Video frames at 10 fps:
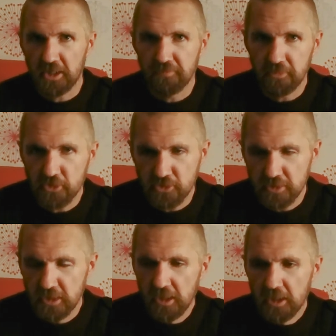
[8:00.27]
version,
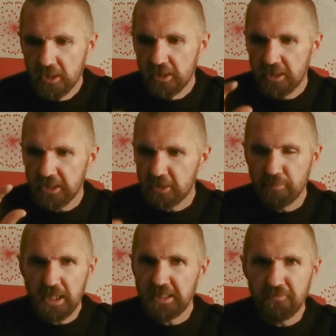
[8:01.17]
it can be
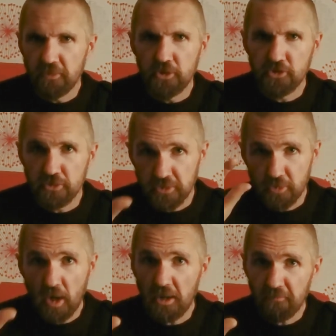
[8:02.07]
any version. They're
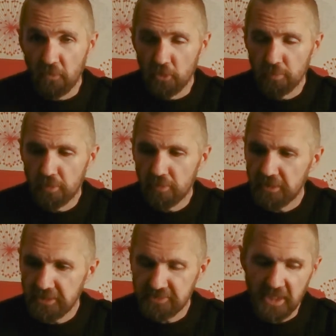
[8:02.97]
quite affordable
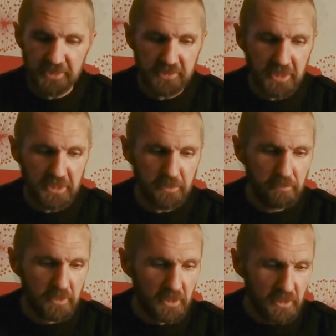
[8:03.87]
in titanium.
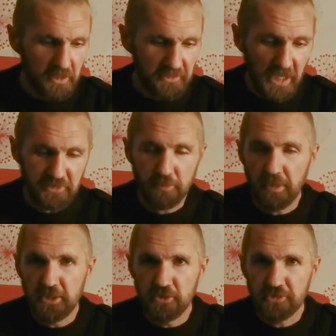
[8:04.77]
That's a
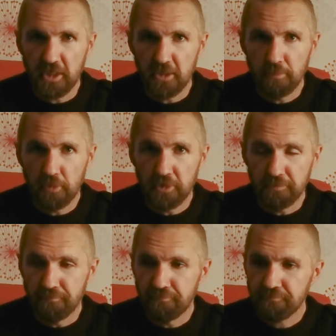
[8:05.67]
major selling point.
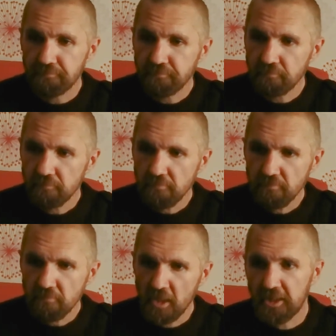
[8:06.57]

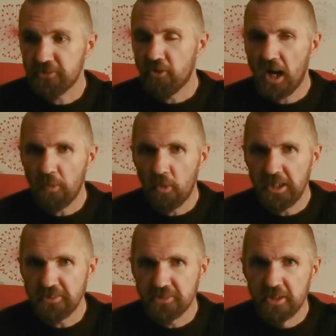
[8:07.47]
It's lightweight,
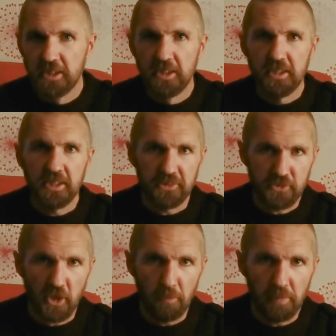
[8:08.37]
it's
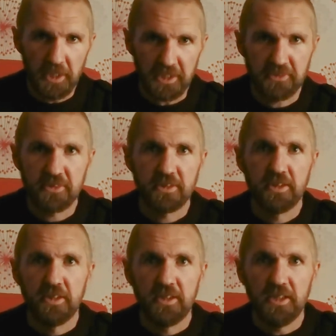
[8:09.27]
compact,
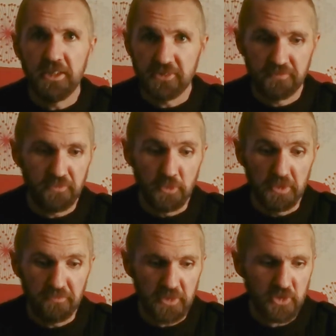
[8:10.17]
it's fuel
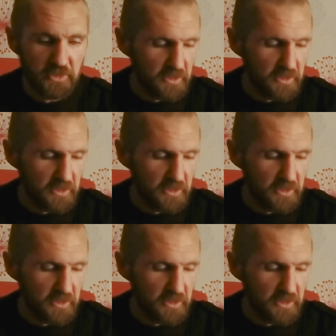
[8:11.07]
efficient.